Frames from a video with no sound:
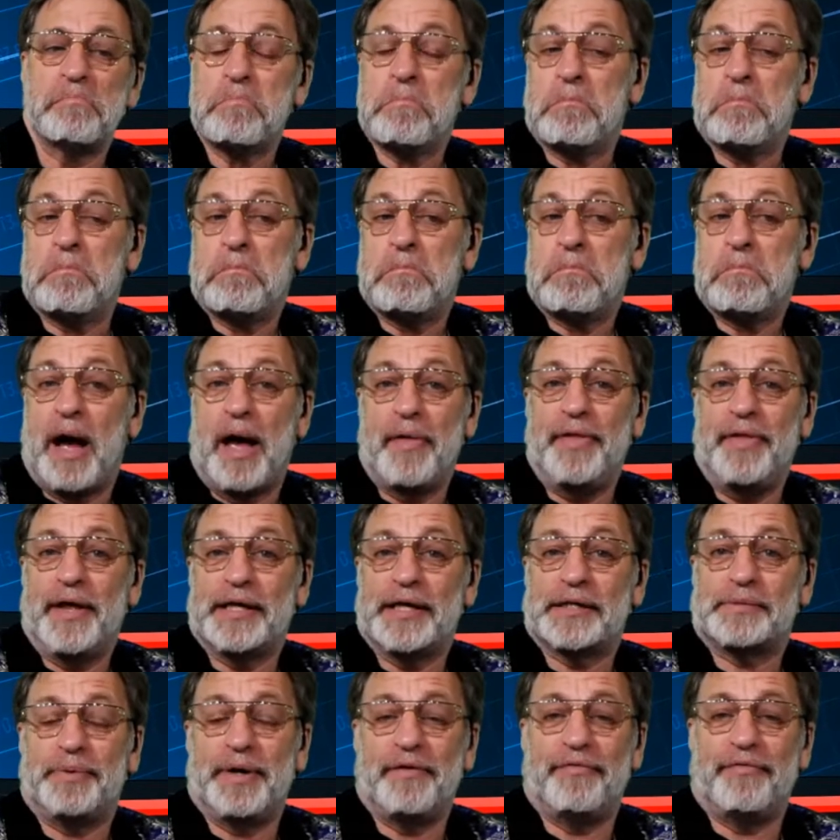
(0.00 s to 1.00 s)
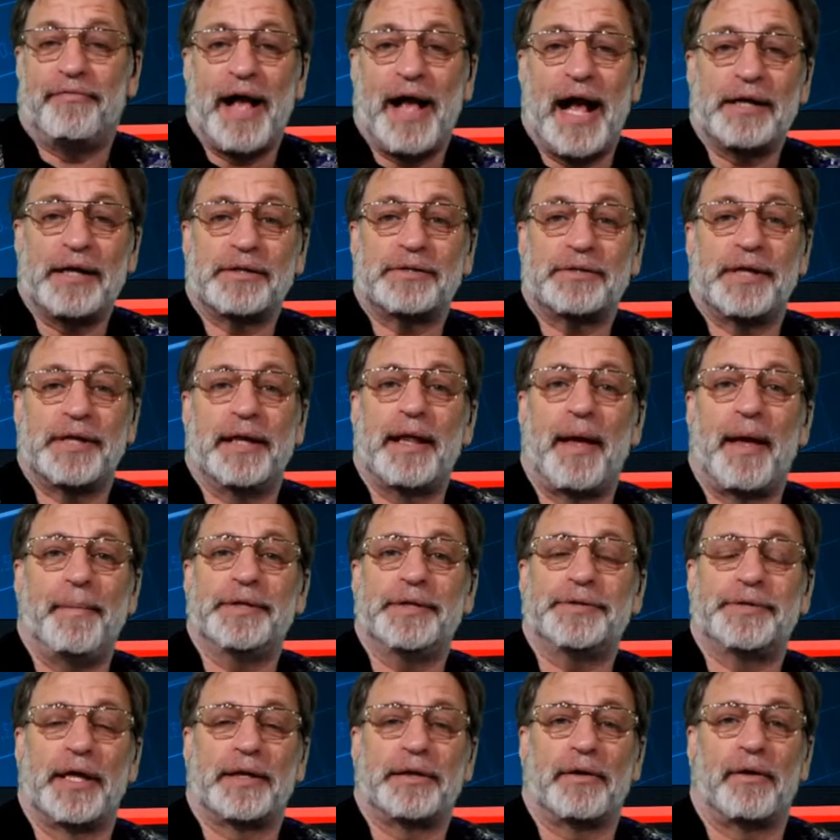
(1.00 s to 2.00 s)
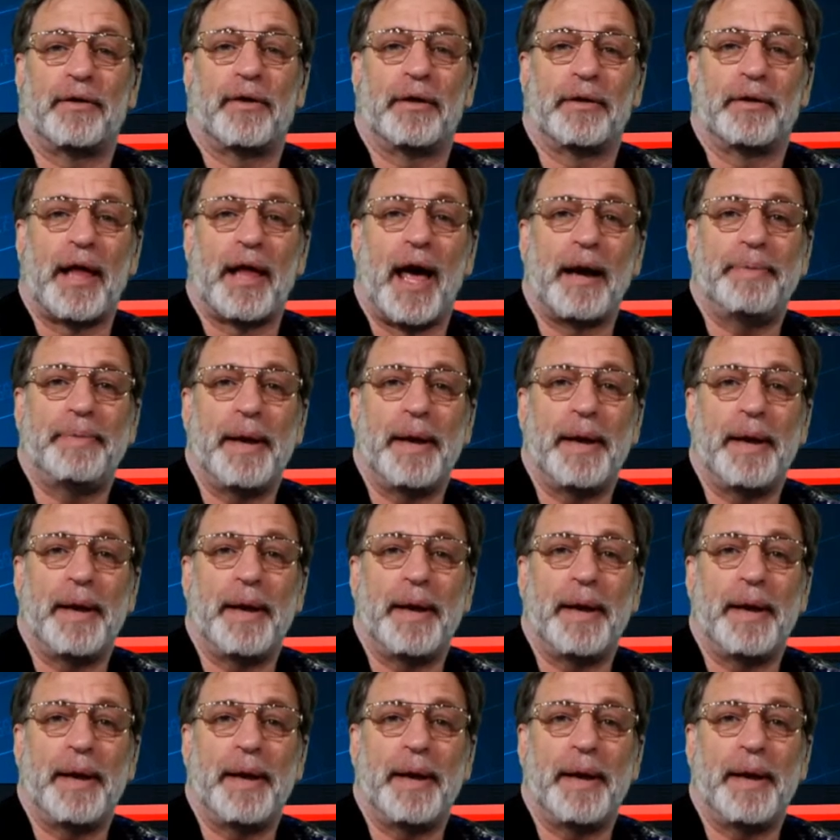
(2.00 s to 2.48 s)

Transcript: I think it's pretty fascinating. That means that there are a lot of people